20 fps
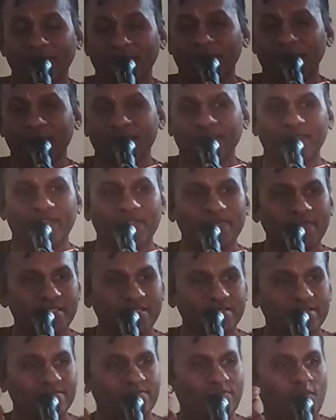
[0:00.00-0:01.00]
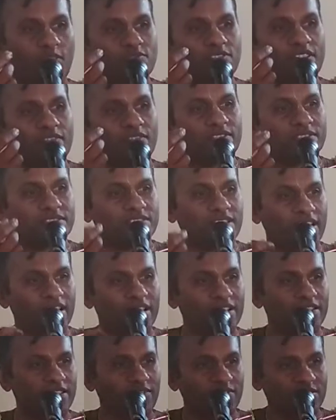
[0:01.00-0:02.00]
But from the mouth of the
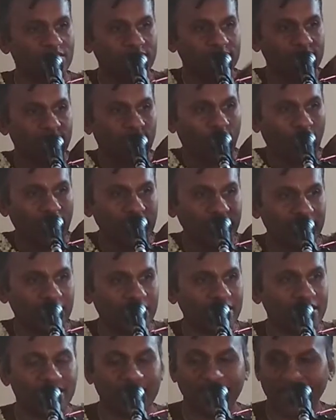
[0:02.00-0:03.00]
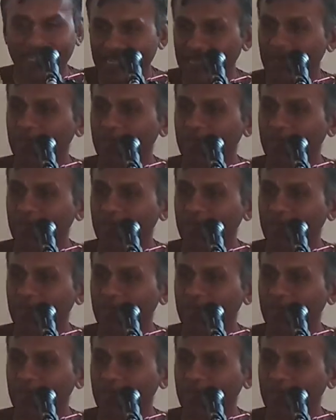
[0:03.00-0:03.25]
snake, there was poison